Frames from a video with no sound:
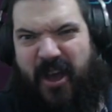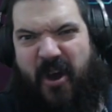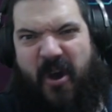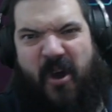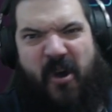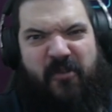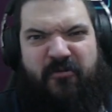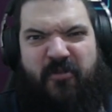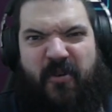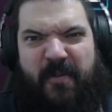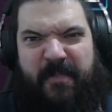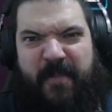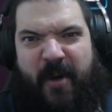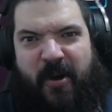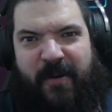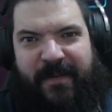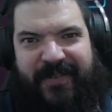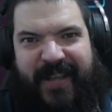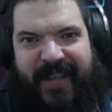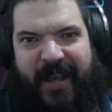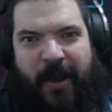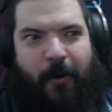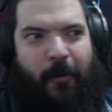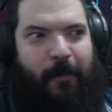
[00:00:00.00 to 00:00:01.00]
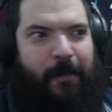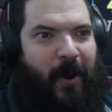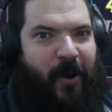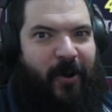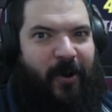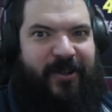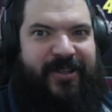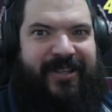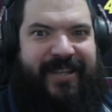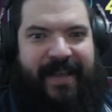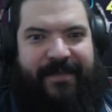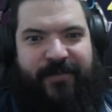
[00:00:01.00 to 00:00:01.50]
Removes heal
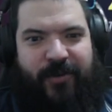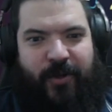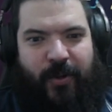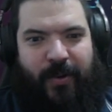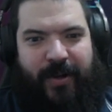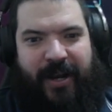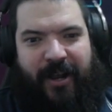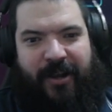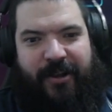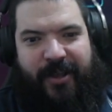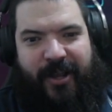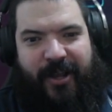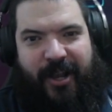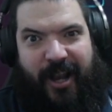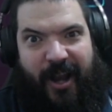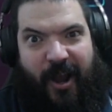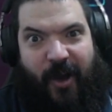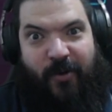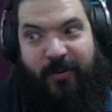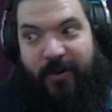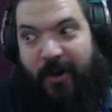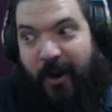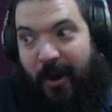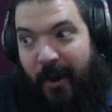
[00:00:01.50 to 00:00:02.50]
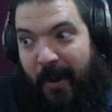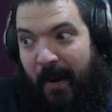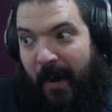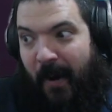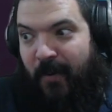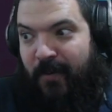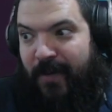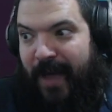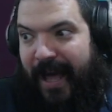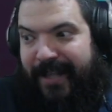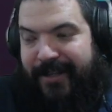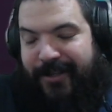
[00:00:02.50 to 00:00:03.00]
blocks, gives you another clone. All
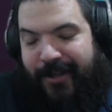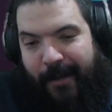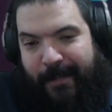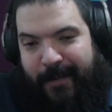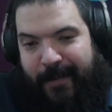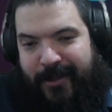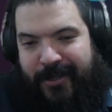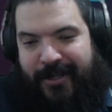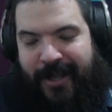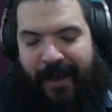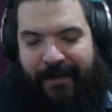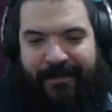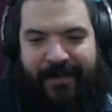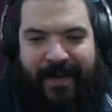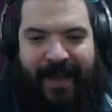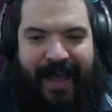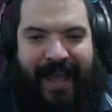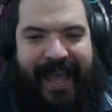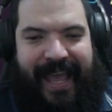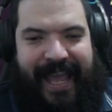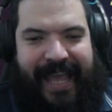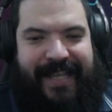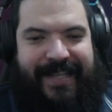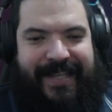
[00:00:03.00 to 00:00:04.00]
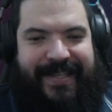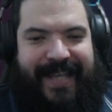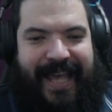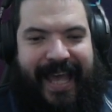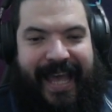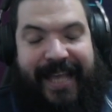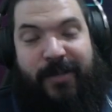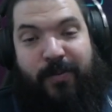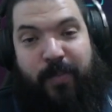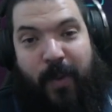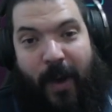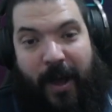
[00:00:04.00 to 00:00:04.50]
that type of stuff is
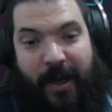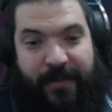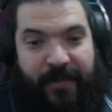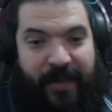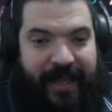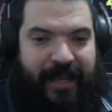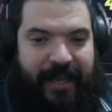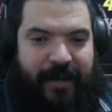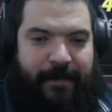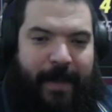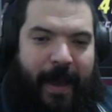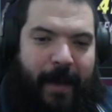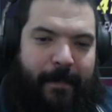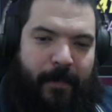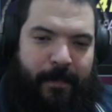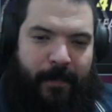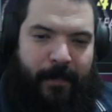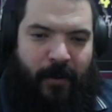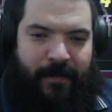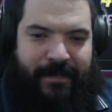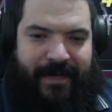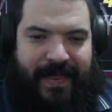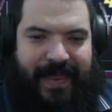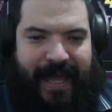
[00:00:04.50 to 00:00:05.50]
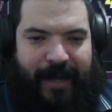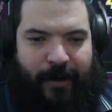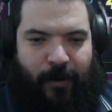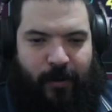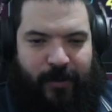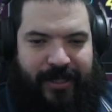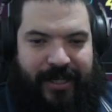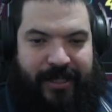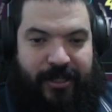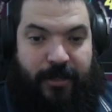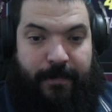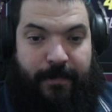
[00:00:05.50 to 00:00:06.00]
worth thinking about. But moving Thanos
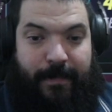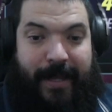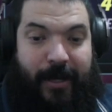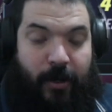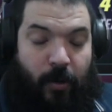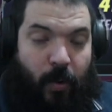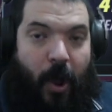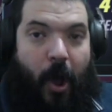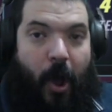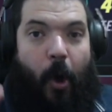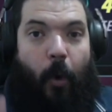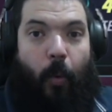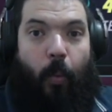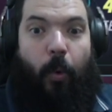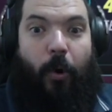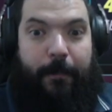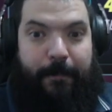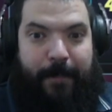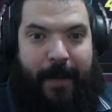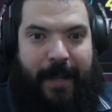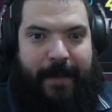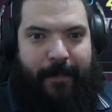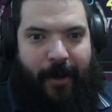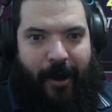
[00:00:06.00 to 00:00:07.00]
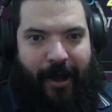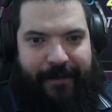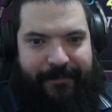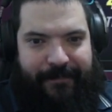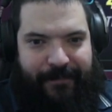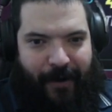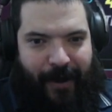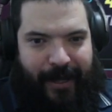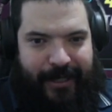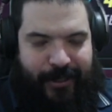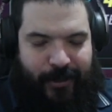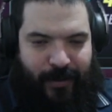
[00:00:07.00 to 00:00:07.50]
into the middle would be my
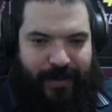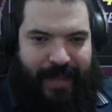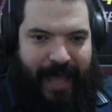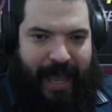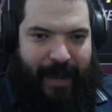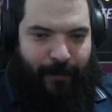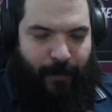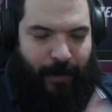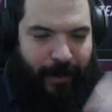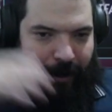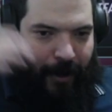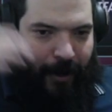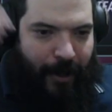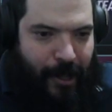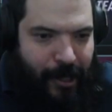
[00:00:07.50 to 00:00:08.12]
advice on that one.